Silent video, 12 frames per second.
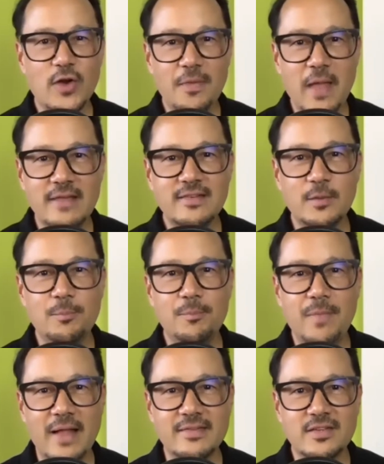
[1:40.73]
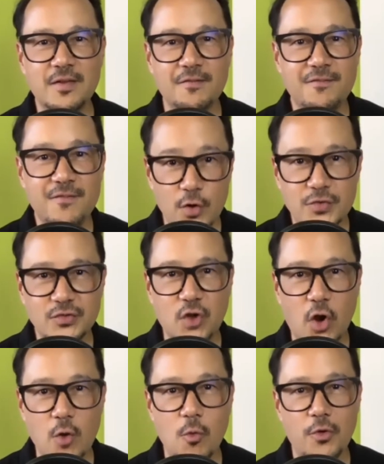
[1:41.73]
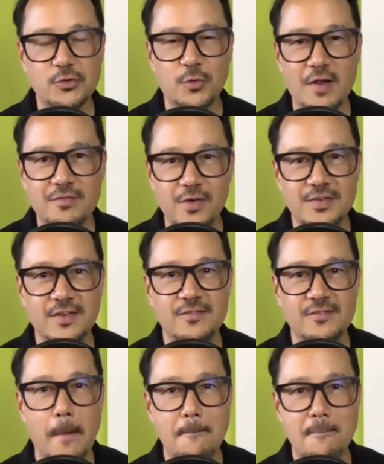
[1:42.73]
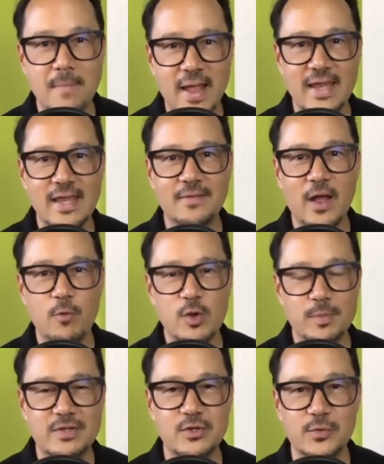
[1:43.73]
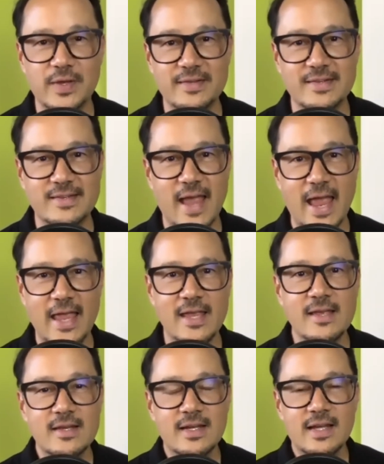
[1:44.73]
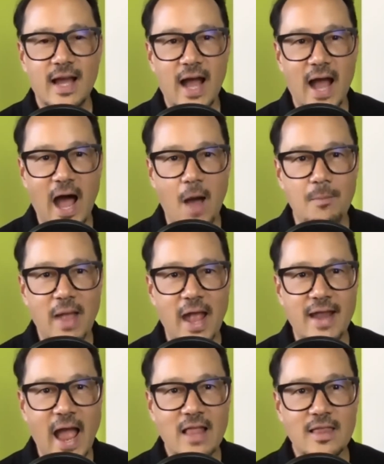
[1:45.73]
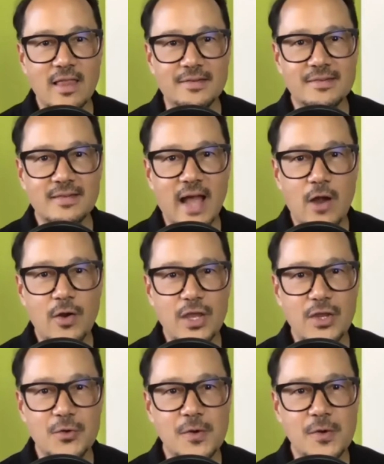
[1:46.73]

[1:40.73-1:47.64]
That's the first Star Wars reference of many that we'll be doing today. And Alex, how are you?